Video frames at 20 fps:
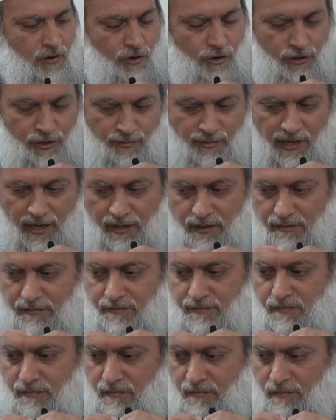khutbah
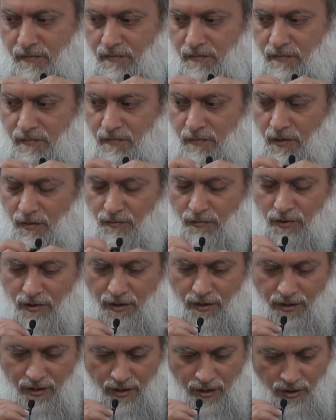and we're
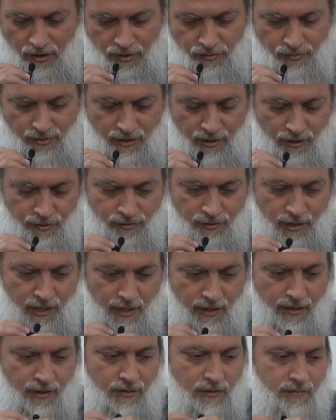going to go over those
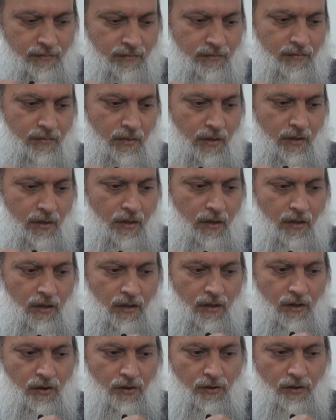later.
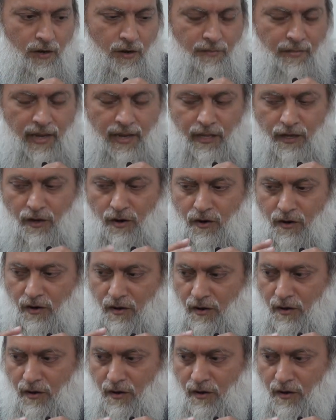There are many